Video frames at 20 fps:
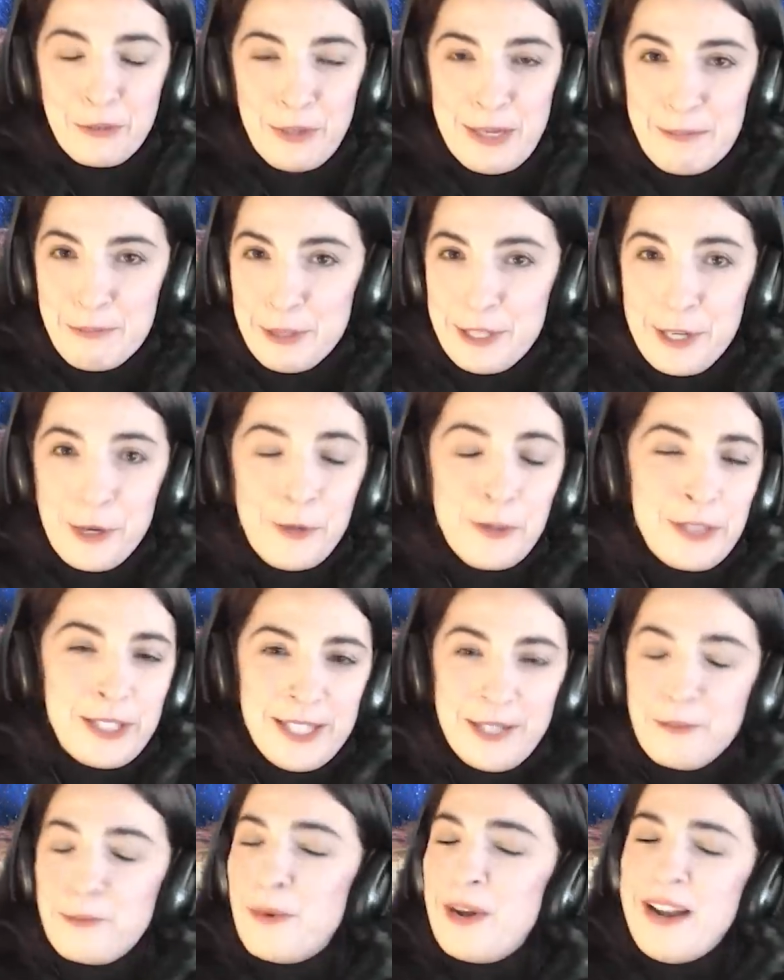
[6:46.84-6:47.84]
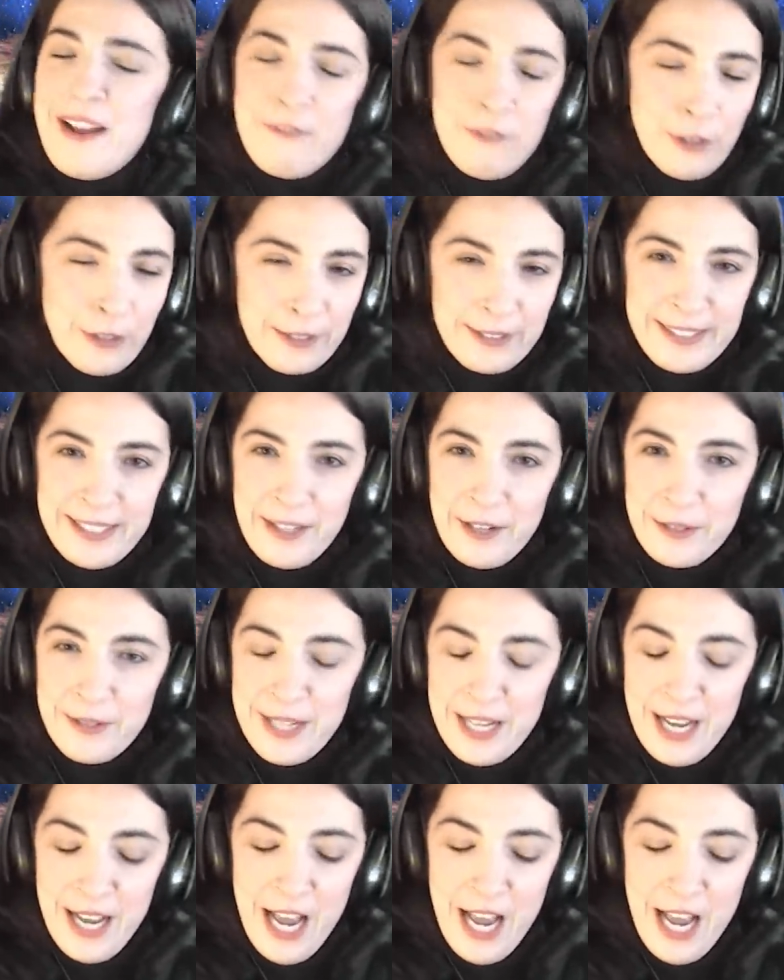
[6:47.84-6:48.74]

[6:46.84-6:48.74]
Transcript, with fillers: to reproduce and whatever, you know.